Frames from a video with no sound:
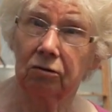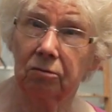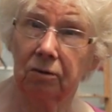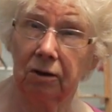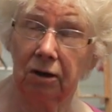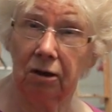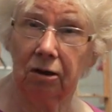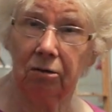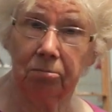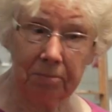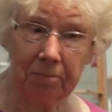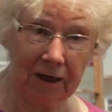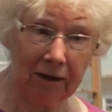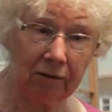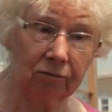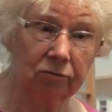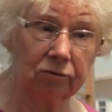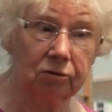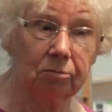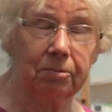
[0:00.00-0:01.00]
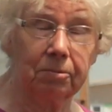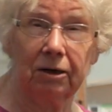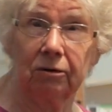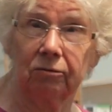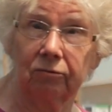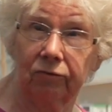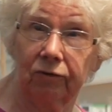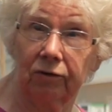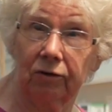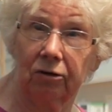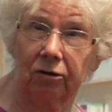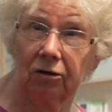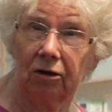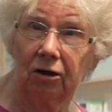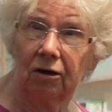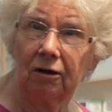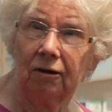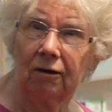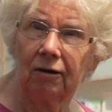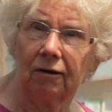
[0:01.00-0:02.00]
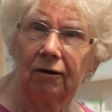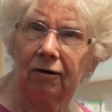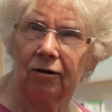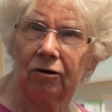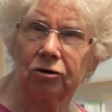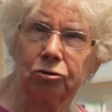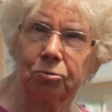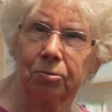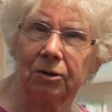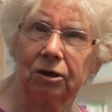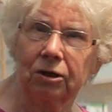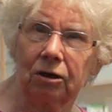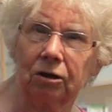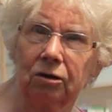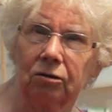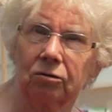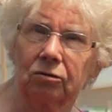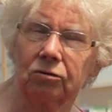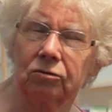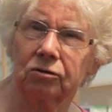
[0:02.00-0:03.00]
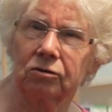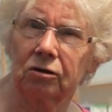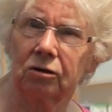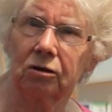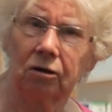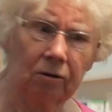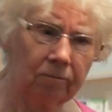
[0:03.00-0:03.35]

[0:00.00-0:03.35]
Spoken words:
where you had pounds, a pound for your large potatoes